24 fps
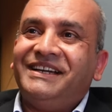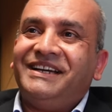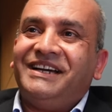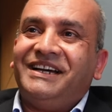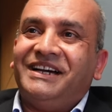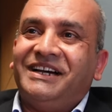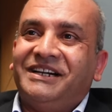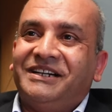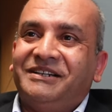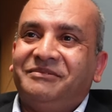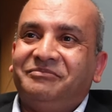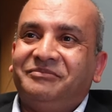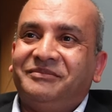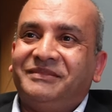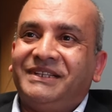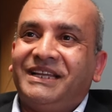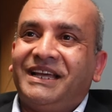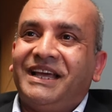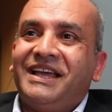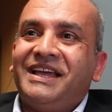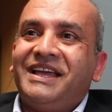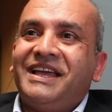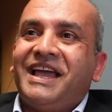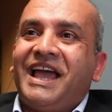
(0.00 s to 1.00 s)
Yeah, um, pretty
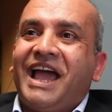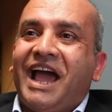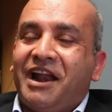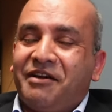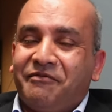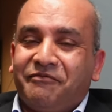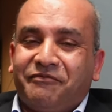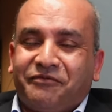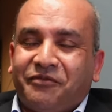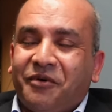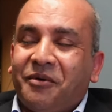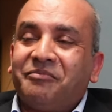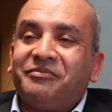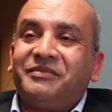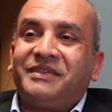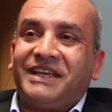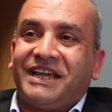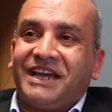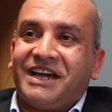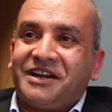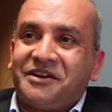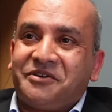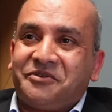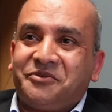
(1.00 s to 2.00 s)
brave. And from
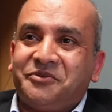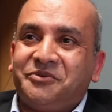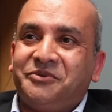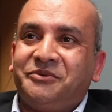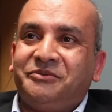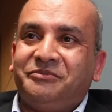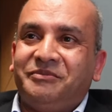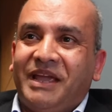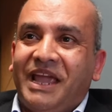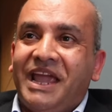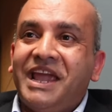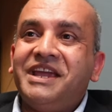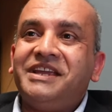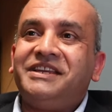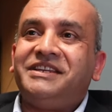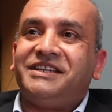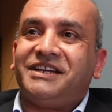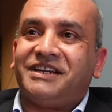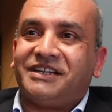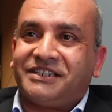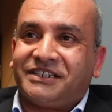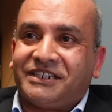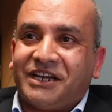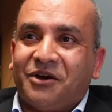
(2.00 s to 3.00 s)
there to eight
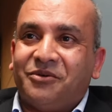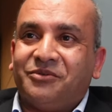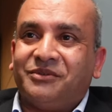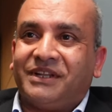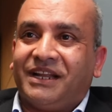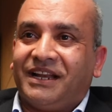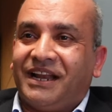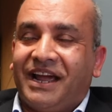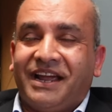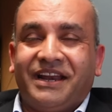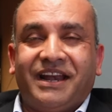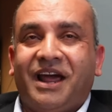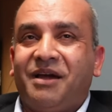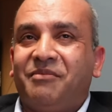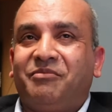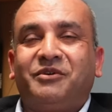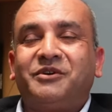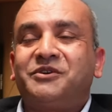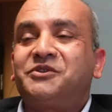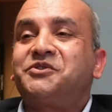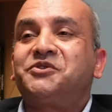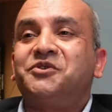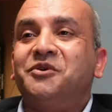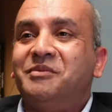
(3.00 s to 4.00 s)
years down the line, I've
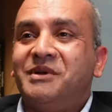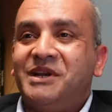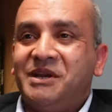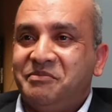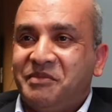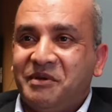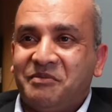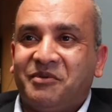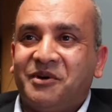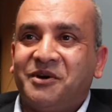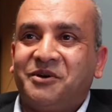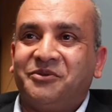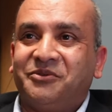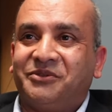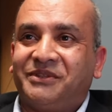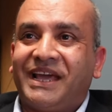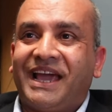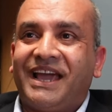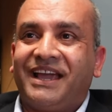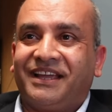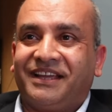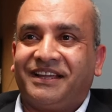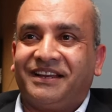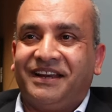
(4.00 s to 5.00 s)
got so many people to
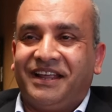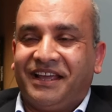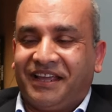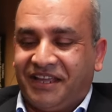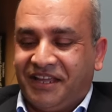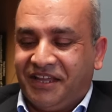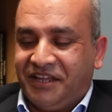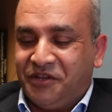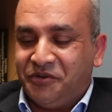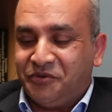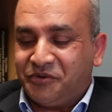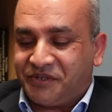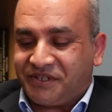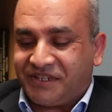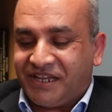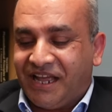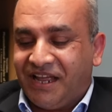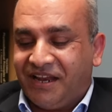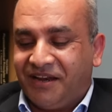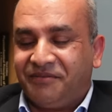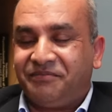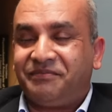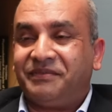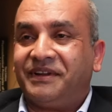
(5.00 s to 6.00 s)
thank, like mm.
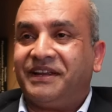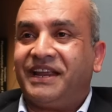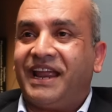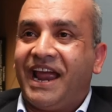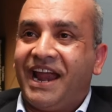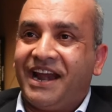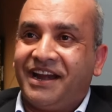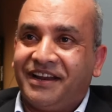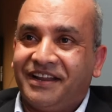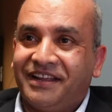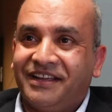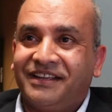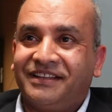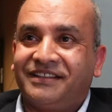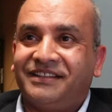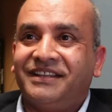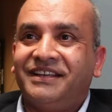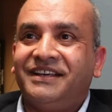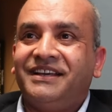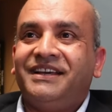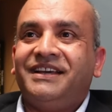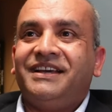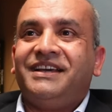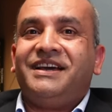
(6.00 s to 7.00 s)
yourself, Gareth,
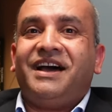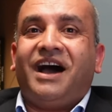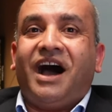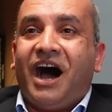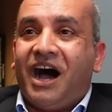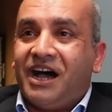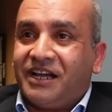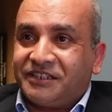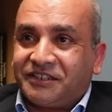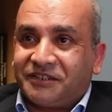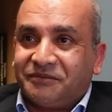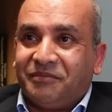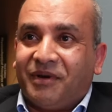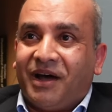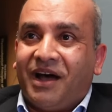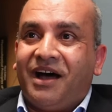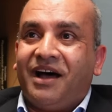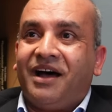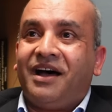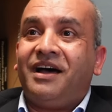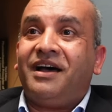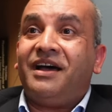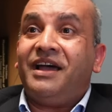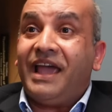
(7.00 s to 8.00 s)

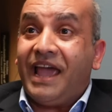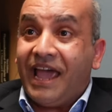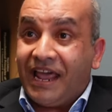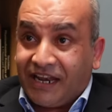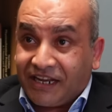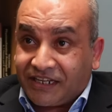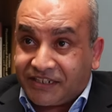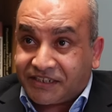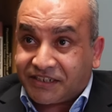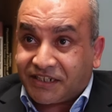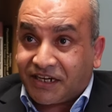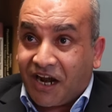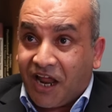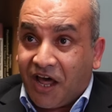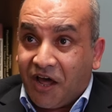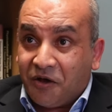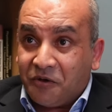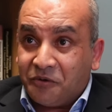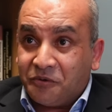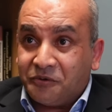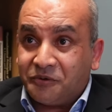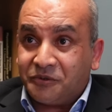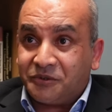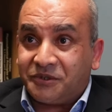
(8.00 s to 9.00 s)
Asma, Alex
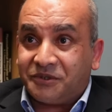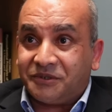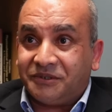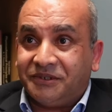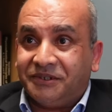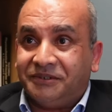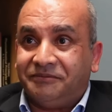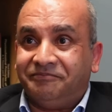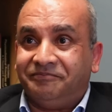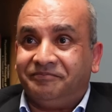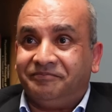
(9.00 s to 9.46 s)
Plout, mm.